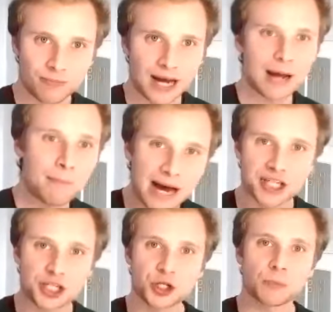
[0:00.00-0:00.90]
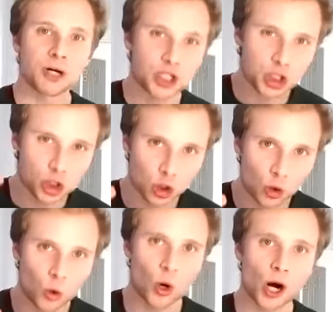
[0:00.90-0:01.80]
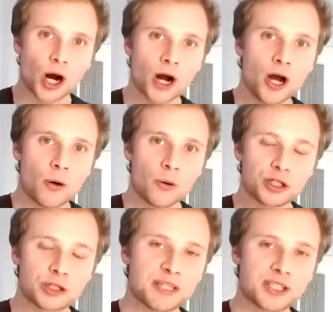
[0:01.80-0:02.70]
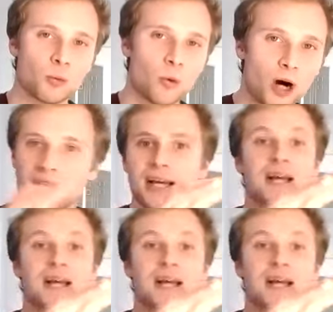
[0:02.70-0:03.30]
I imagine you're much slower when you speak to one